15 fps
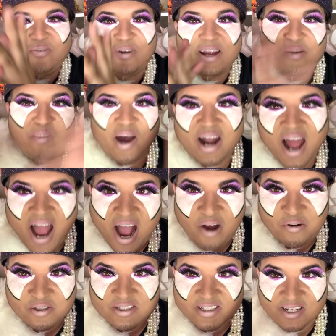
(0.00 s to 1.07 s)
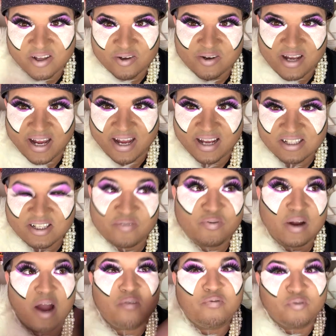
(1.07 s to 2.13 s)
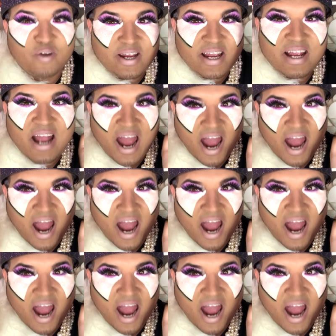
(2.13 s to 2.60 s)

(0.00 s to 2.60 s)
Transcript: freaking bought a house the other day. She a freaking